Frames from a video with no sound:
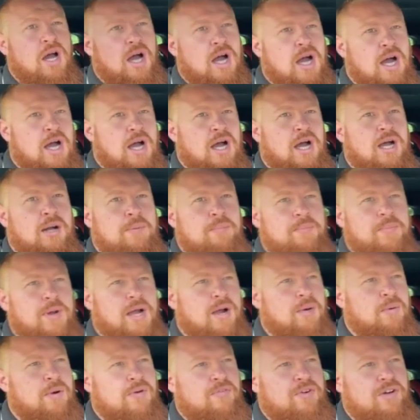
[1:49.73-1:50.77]

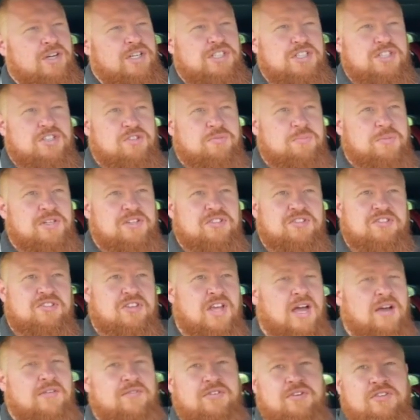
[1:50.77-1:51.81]
However, it's just been
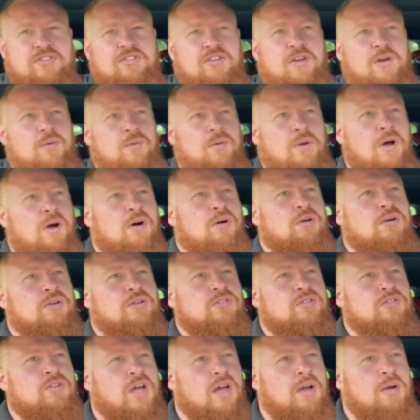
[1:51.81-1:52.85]
sat for so
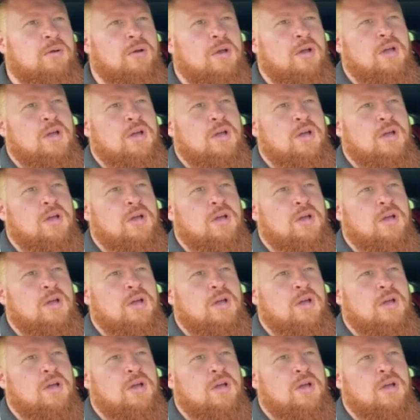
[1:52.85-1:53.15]
long. So